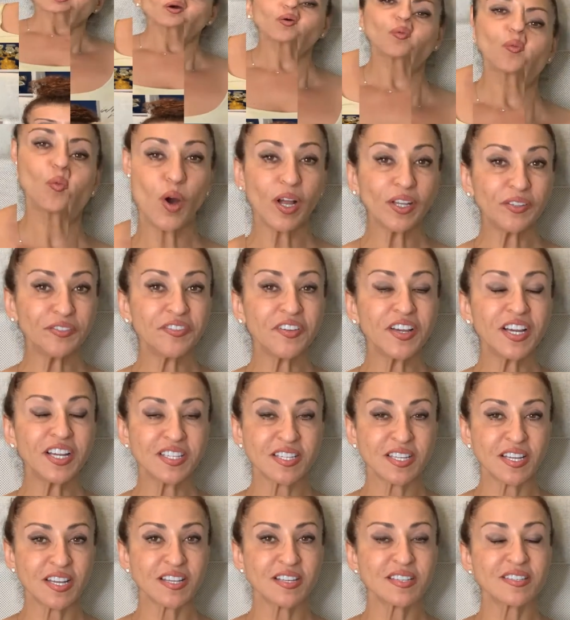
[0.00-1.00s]
what
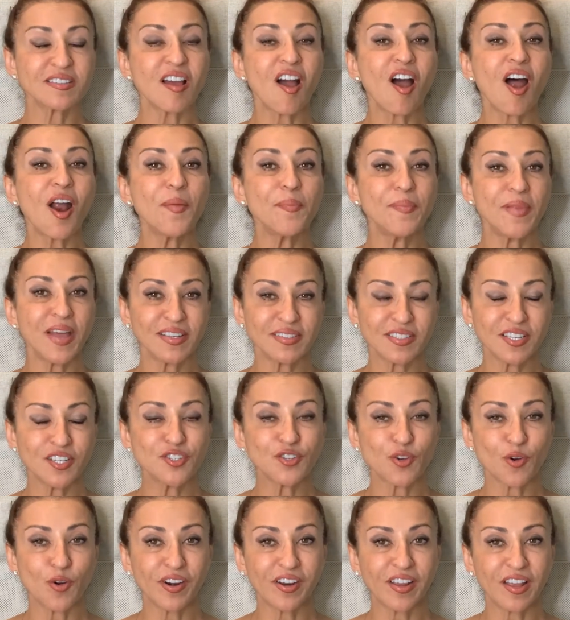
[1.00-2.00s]
fixes are
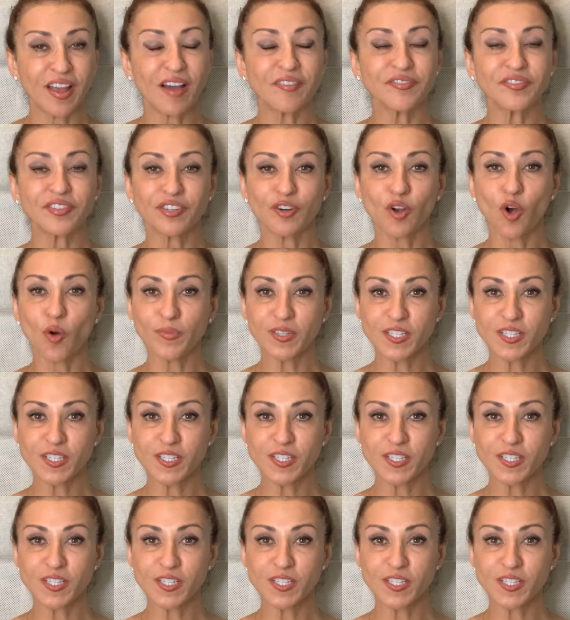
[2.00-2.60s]
mandatory after a home